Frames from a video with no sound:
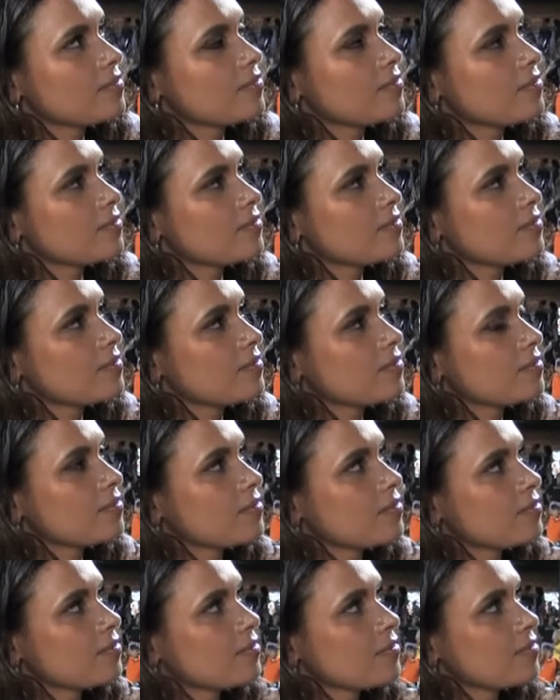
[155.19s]

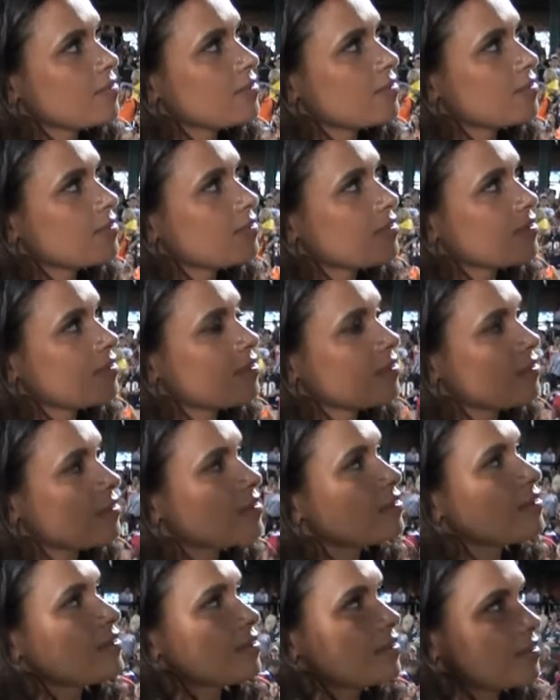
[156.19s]

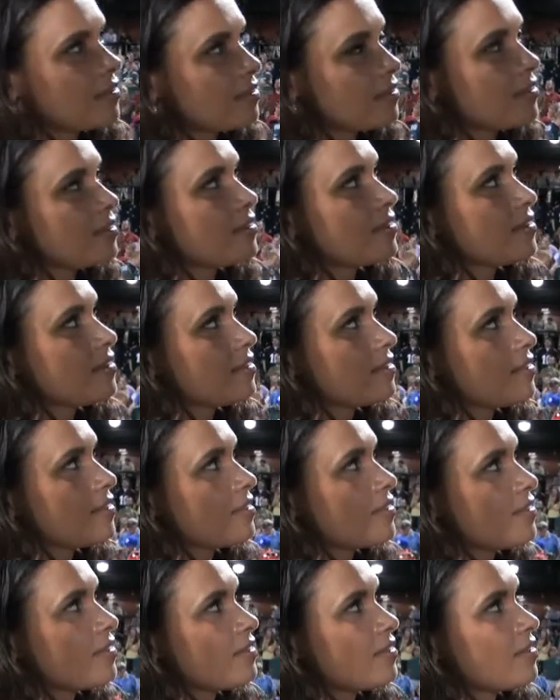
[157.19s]

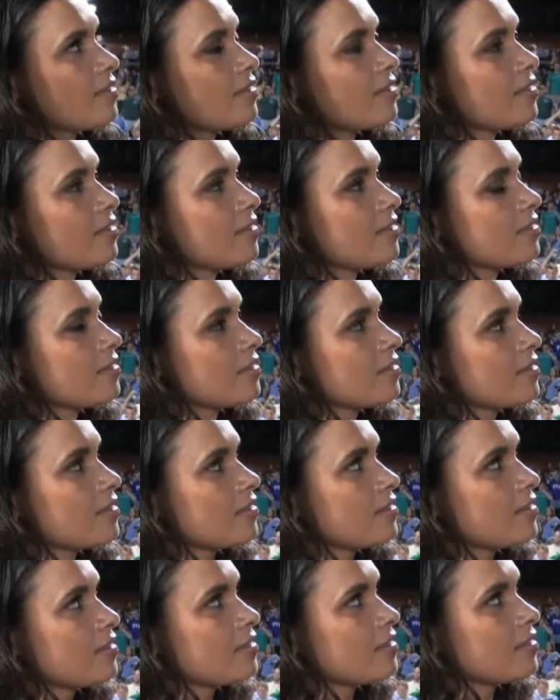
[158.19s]

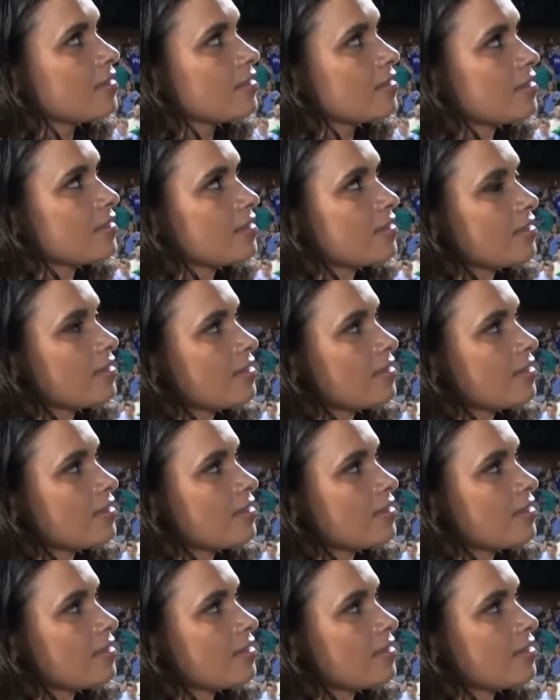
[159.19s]
(not speaking)